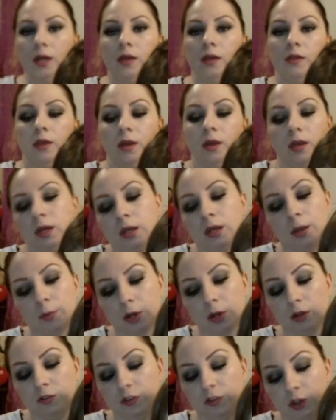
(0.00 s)
And then I'm
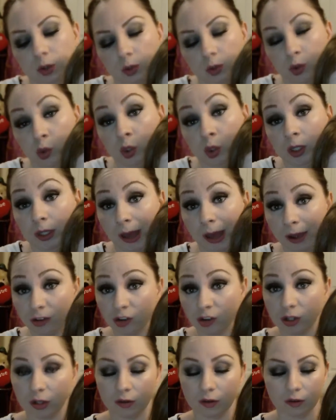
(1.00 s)
going to do
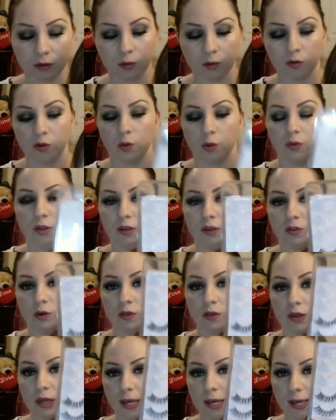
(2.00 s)
lashes. So these
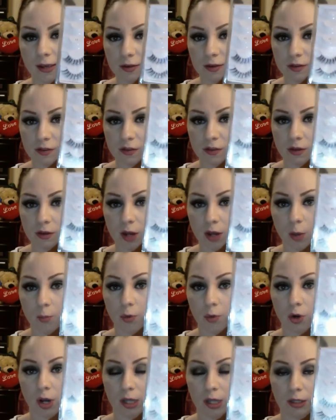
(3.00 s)
are the Kiss
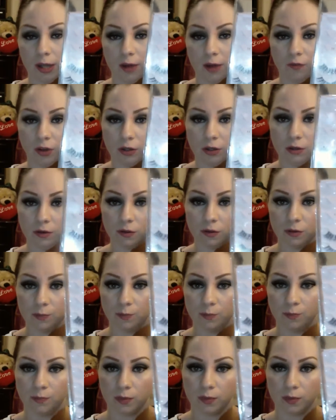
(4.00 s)
number 11s.